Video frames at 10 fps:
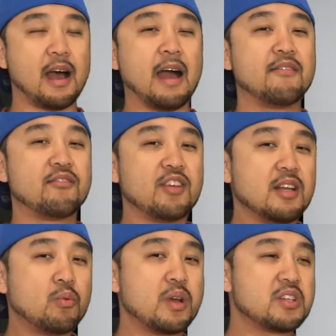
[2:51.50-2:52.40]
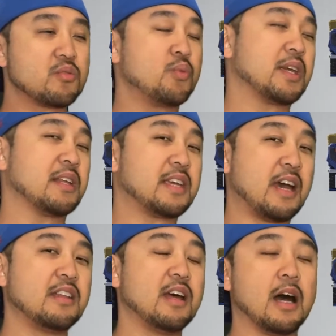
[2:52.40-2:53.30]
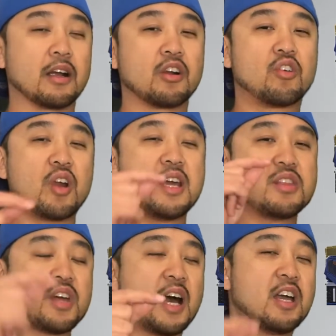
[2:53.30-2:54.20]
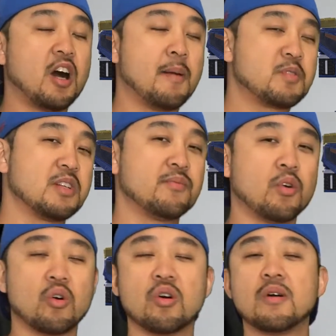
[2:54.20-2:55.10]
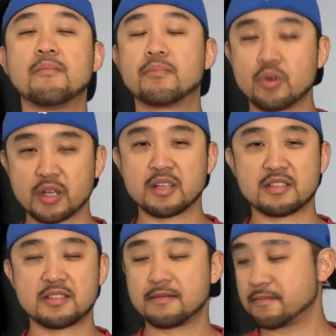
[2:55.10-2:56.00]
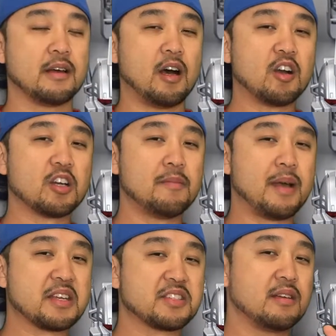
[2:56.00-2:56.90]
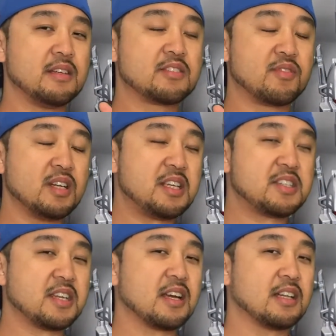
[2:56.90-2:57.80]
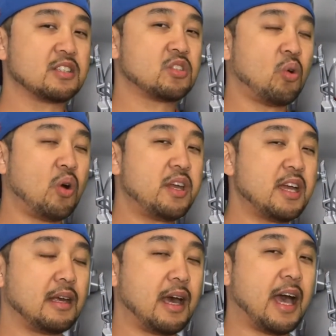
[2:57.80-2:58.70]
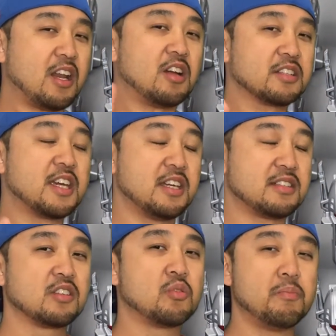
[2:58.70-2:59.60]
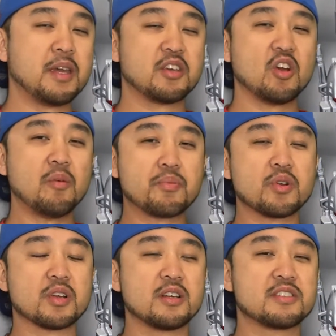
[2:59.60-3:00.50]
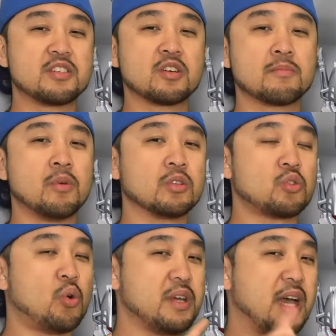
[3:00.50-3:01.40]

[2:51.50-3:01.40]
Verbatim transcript: I really wish we can get a grey thigh option for Bruticus. OcularMax is releasing a toy add-on kit to make your Bruticus look more toy